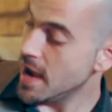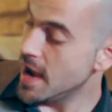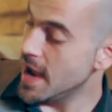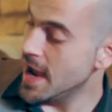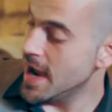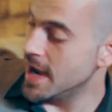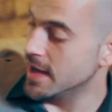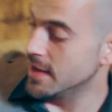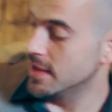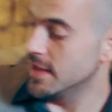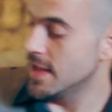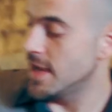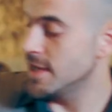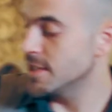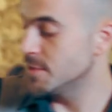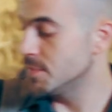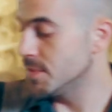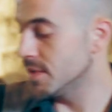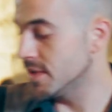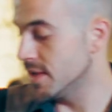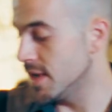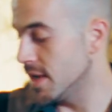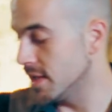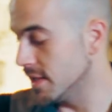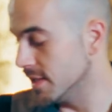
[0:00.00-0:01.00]
And last
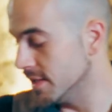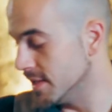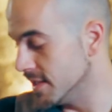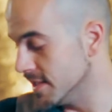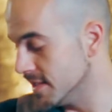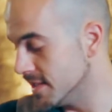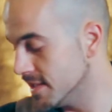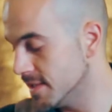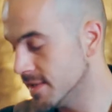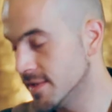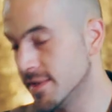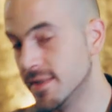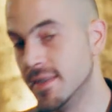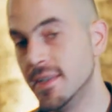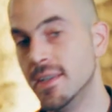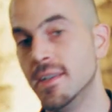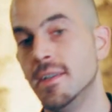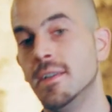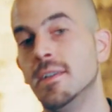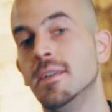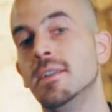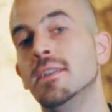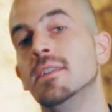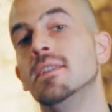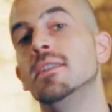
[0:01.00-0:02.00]
but not least,
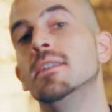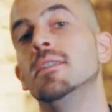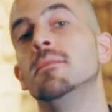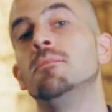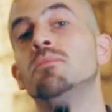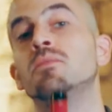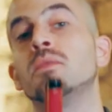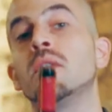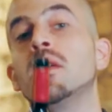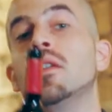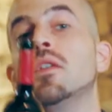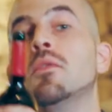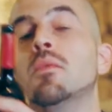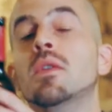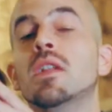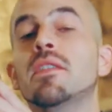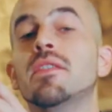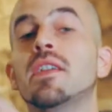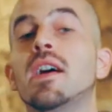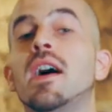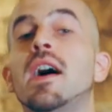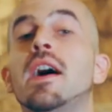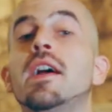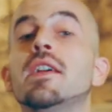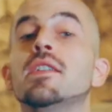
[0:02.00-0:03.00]
one of the
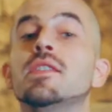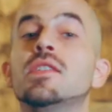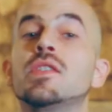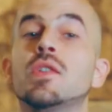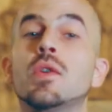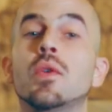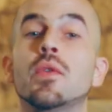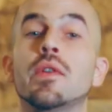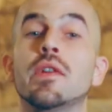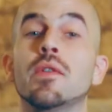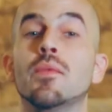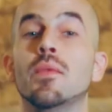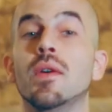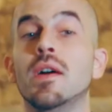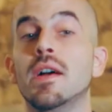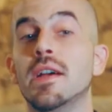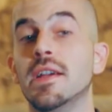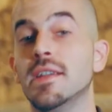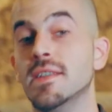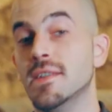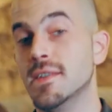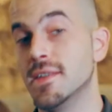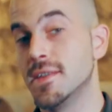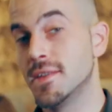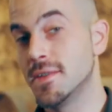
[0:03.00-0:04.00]
highest scoring
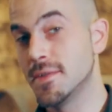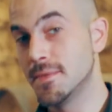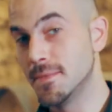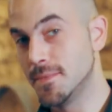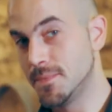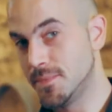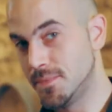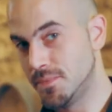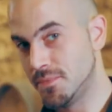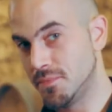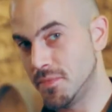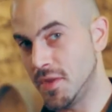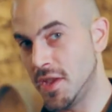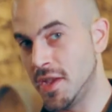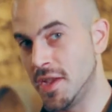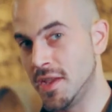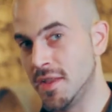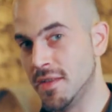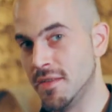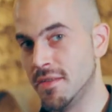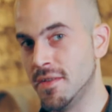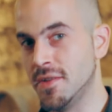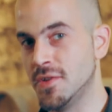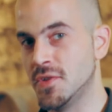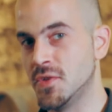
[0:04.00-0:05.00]
wines
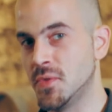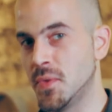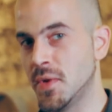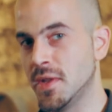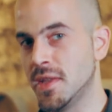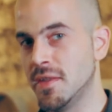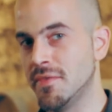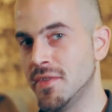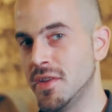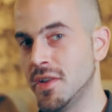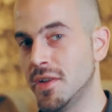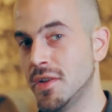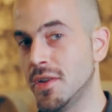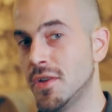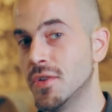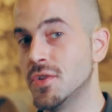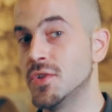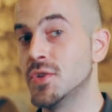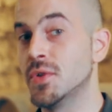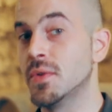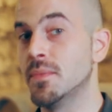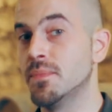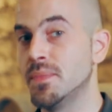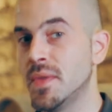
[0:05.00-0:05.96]
in Israeli viniculture